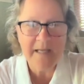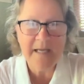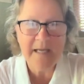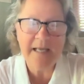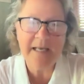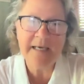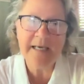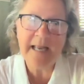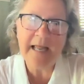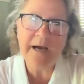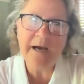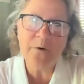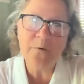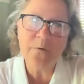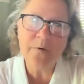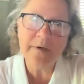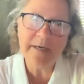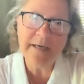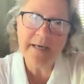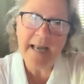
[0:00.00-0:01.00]
And now,
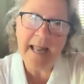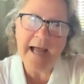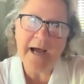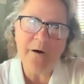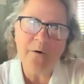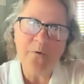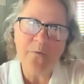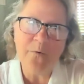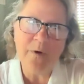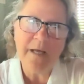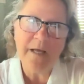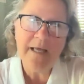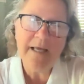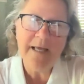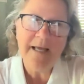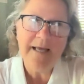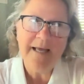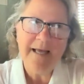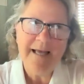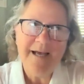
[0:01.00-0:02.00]
now
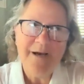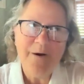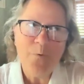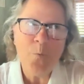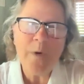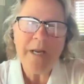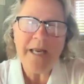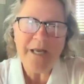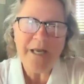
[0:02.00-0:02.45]
we